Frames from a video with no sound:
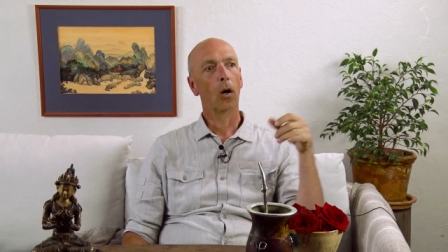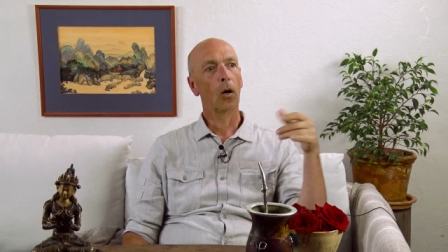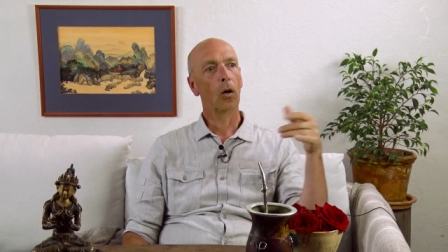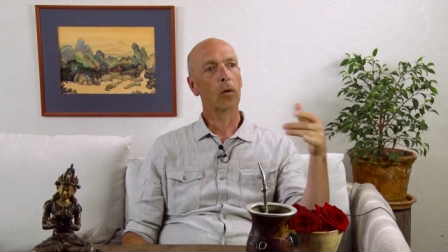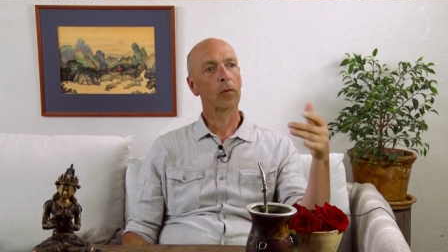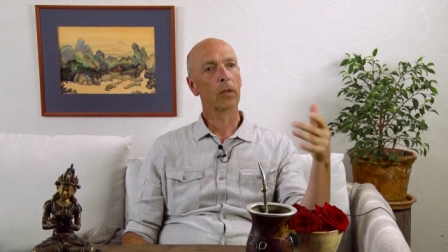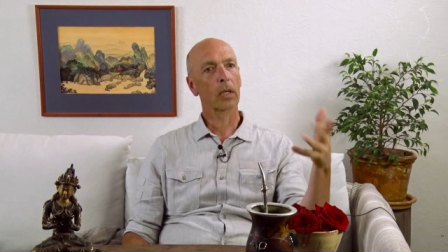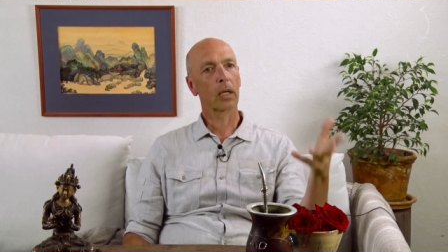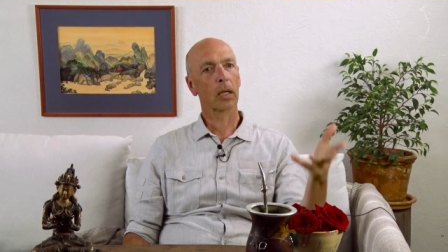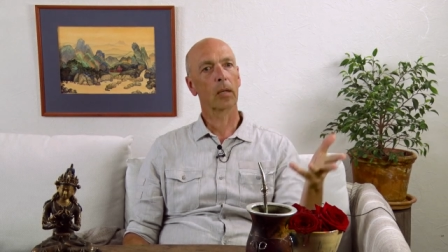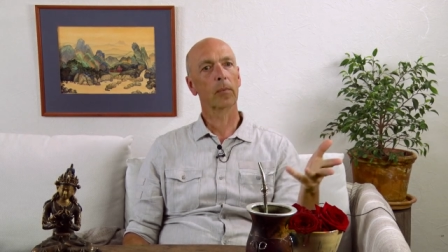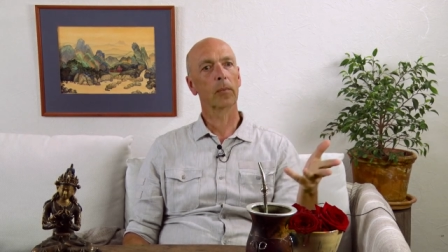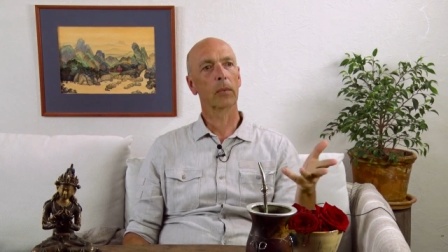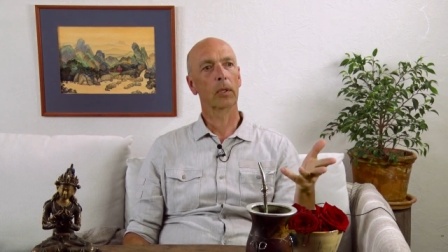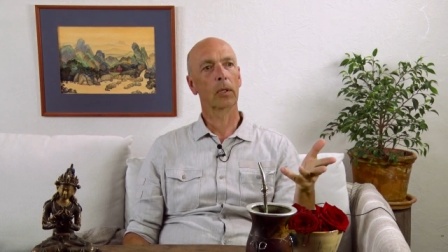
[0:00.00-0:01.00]

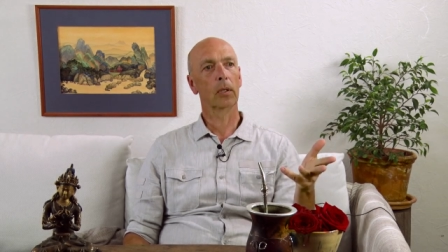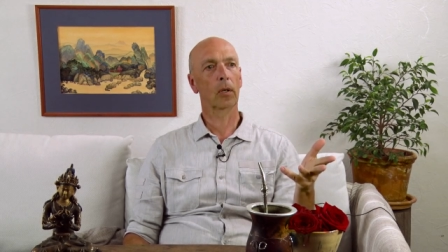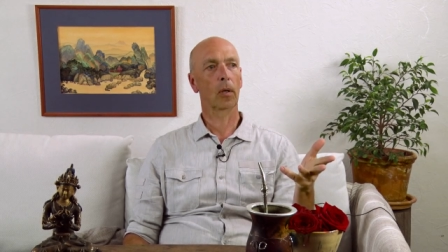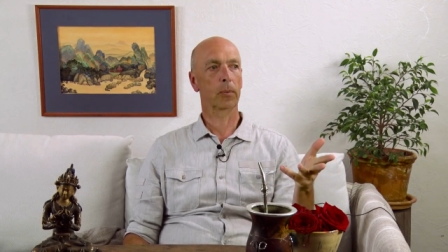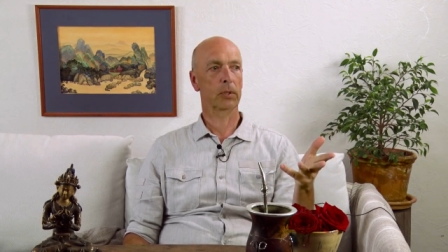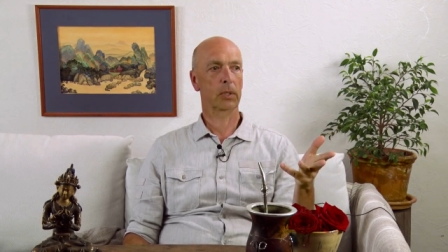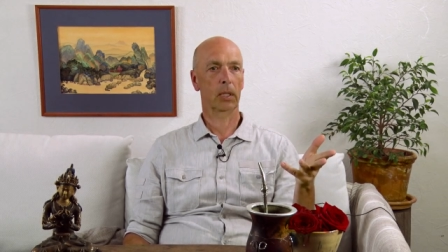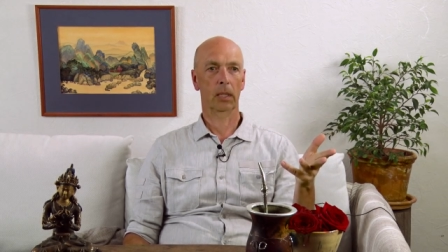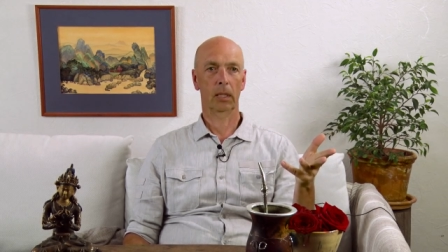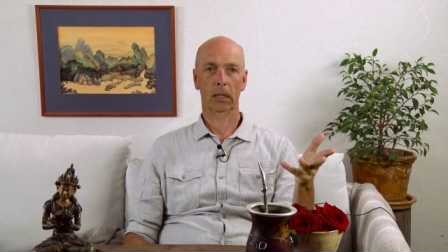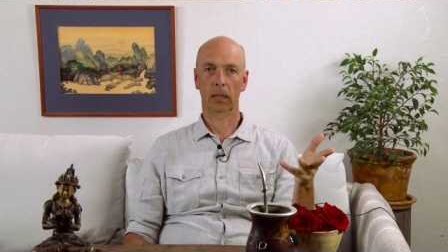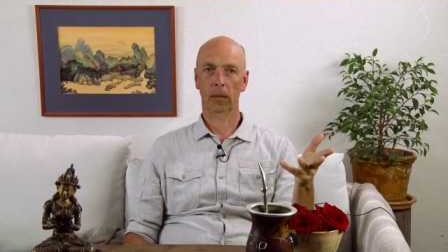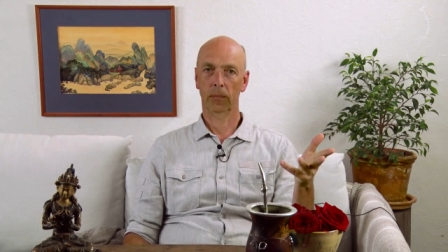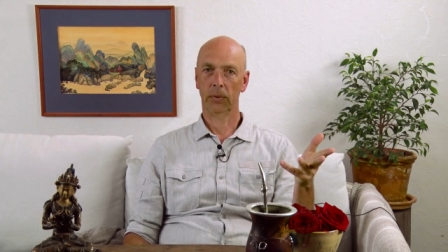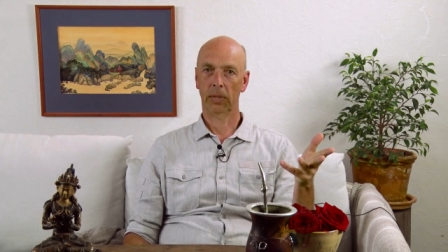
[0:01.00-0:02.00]
overcome an obstacle
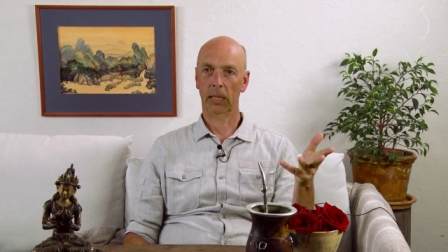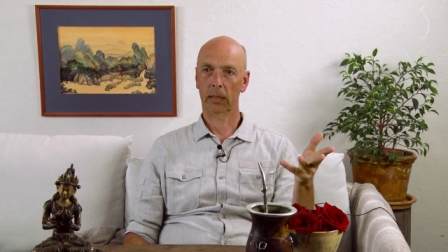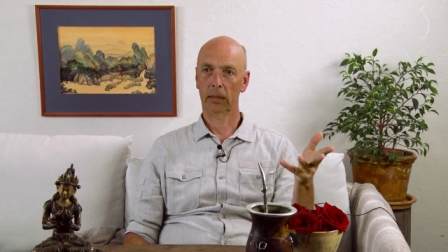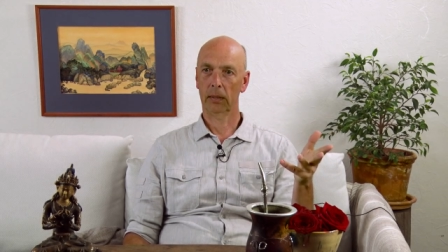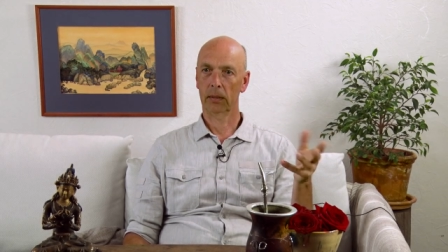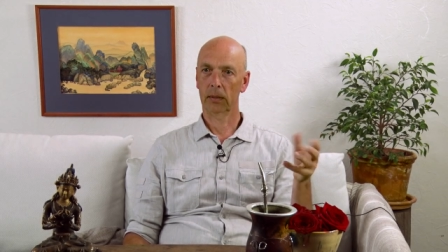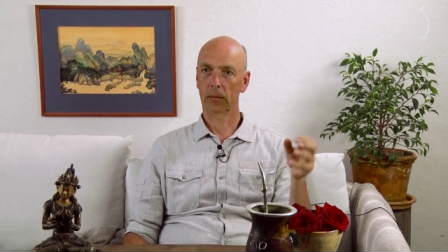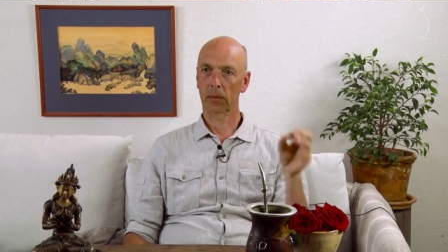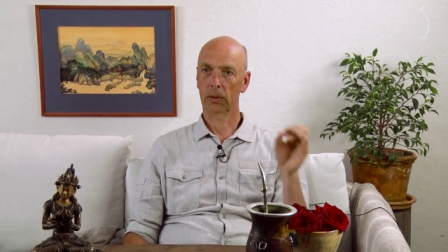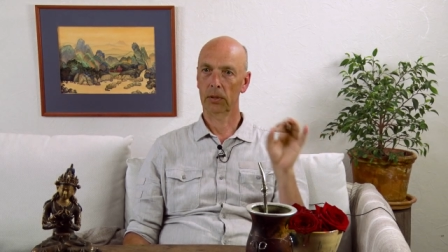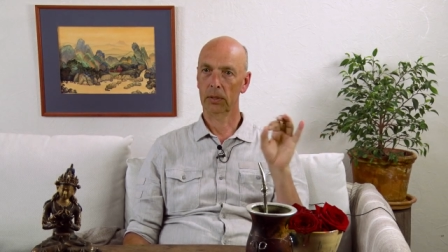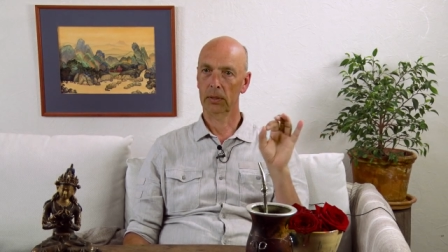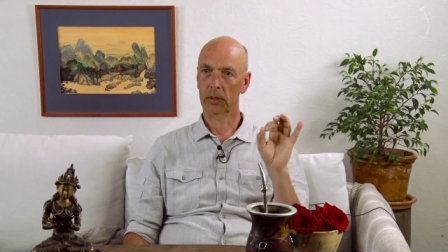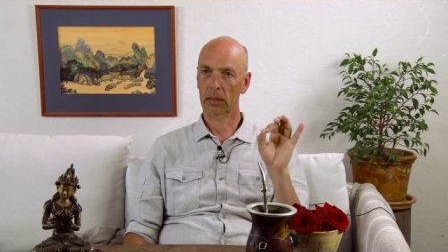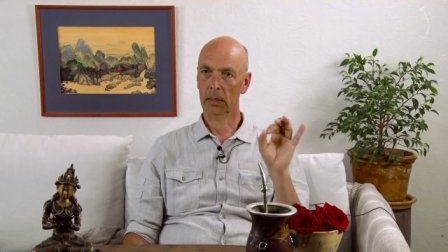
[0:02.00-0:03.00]
in practice which
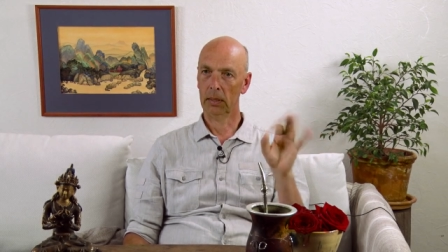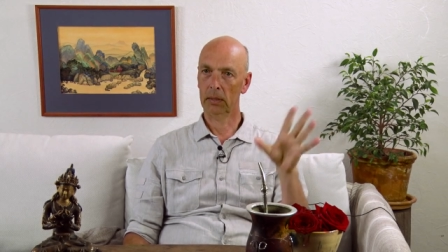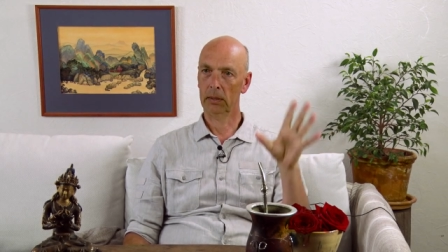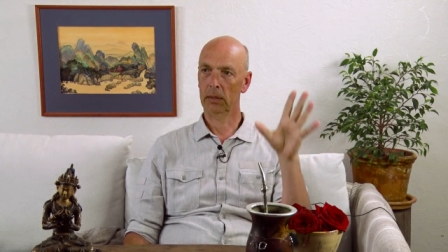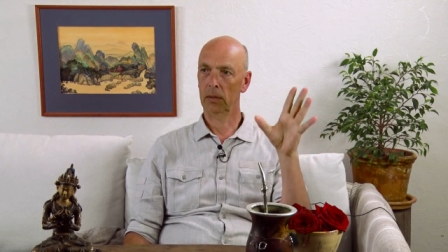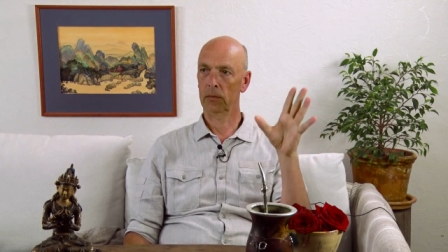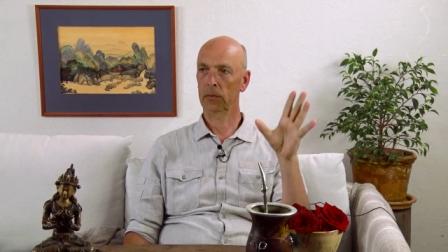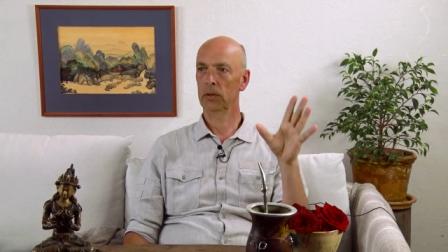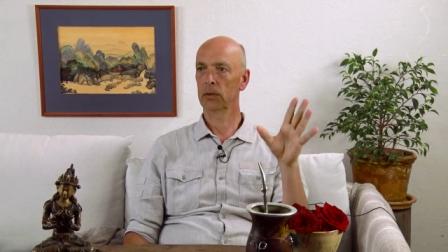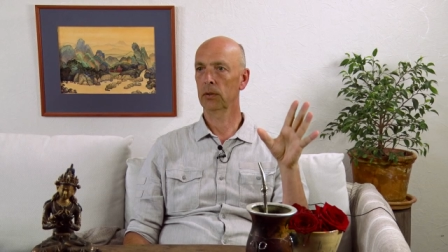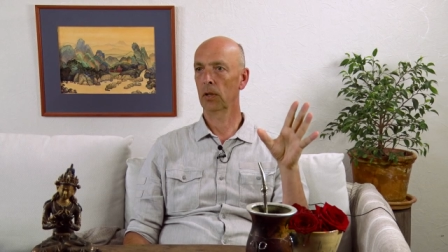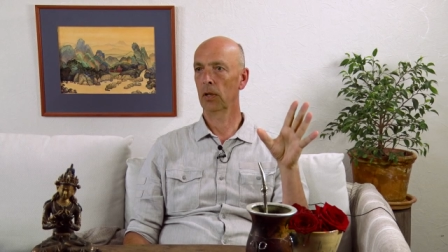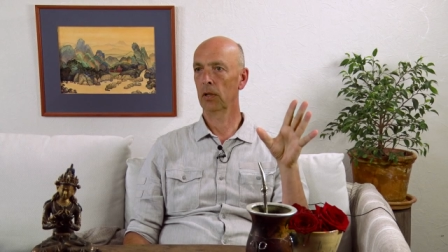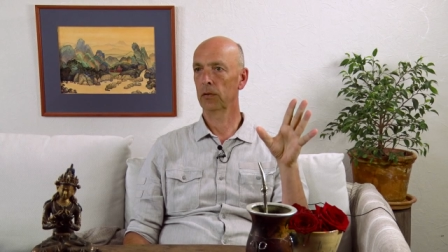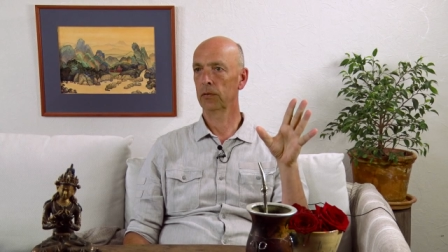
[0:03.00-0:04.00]
is easier
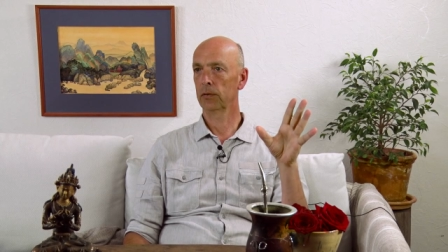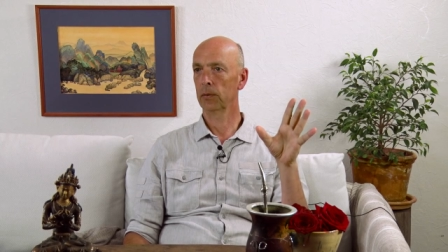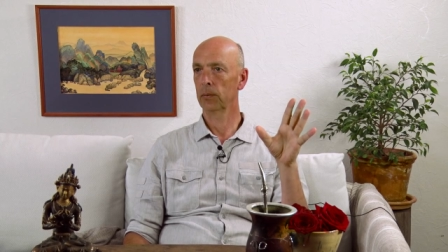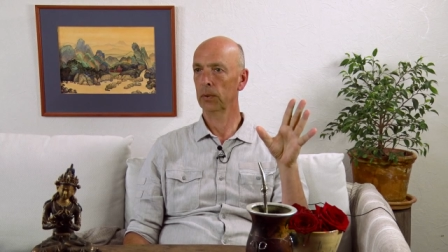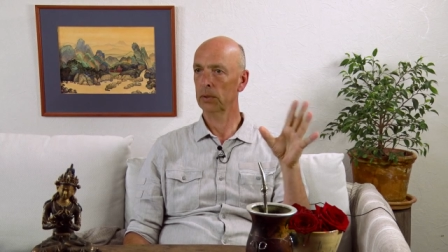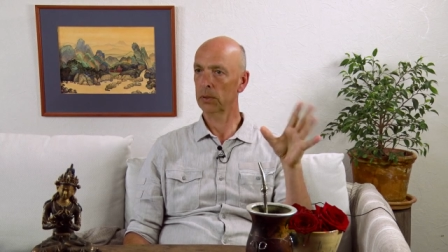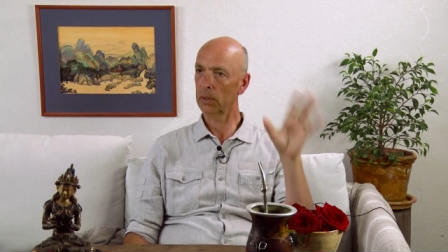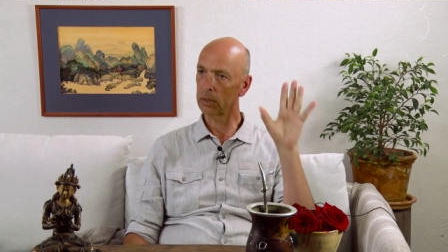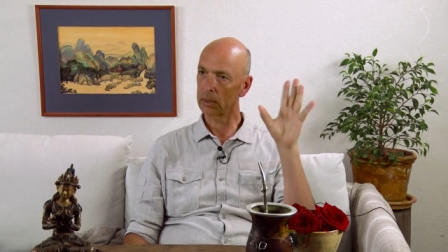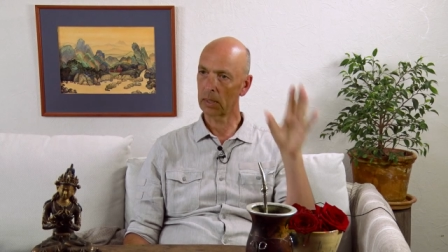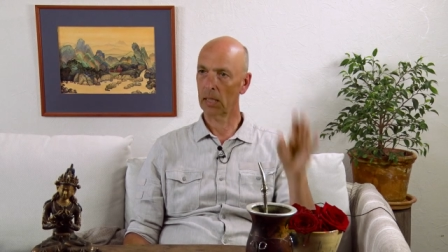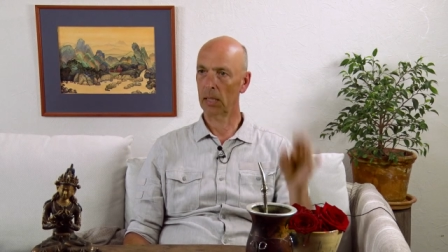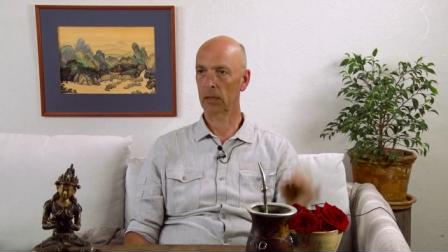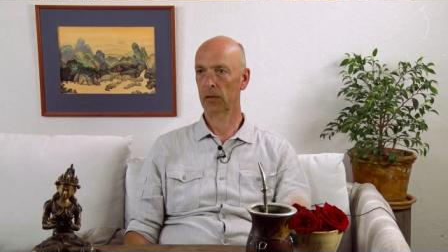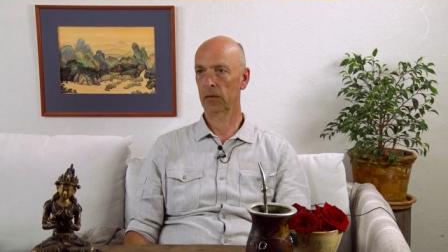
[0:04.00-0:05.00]
resolved with this
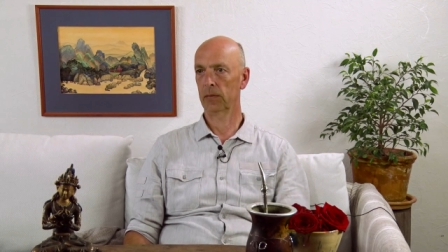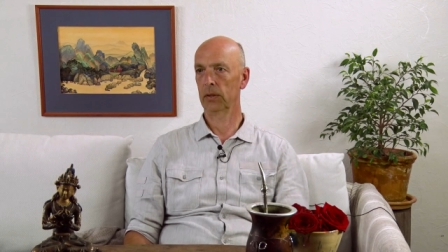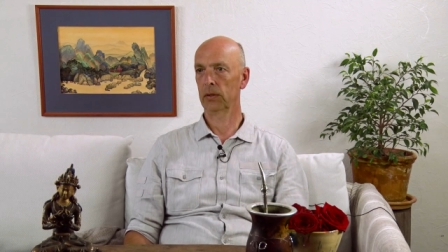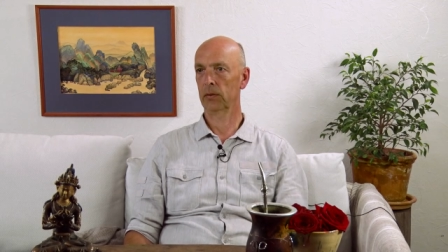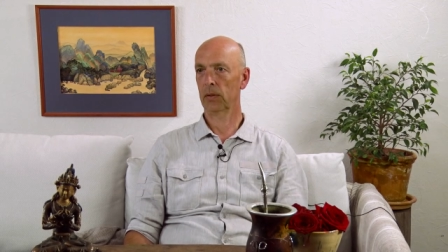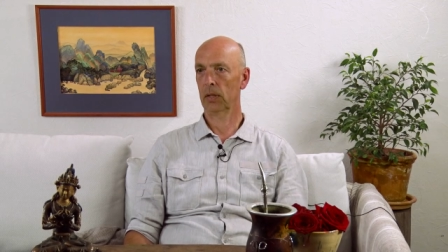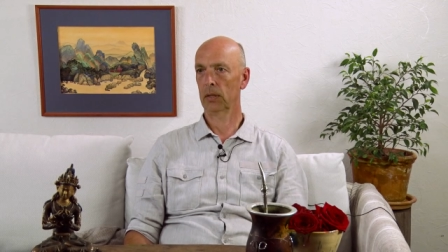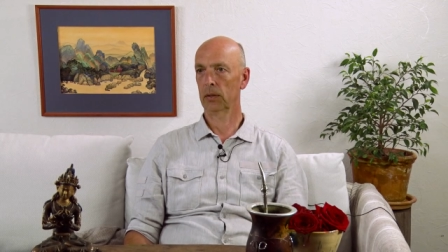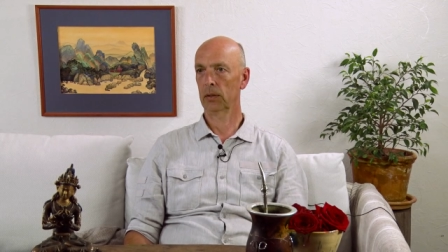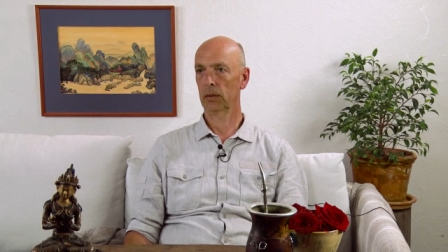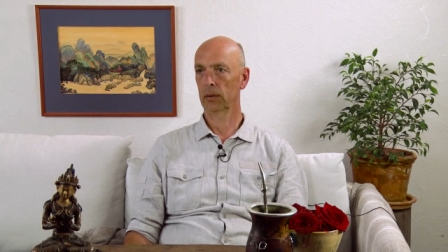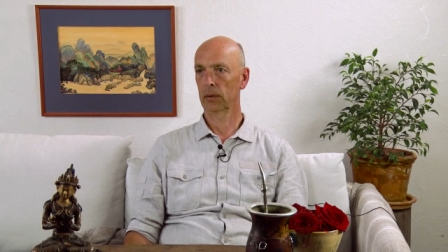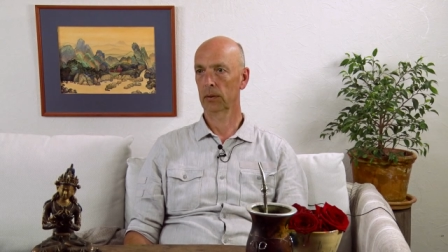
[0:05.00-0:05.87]
kind of instruction.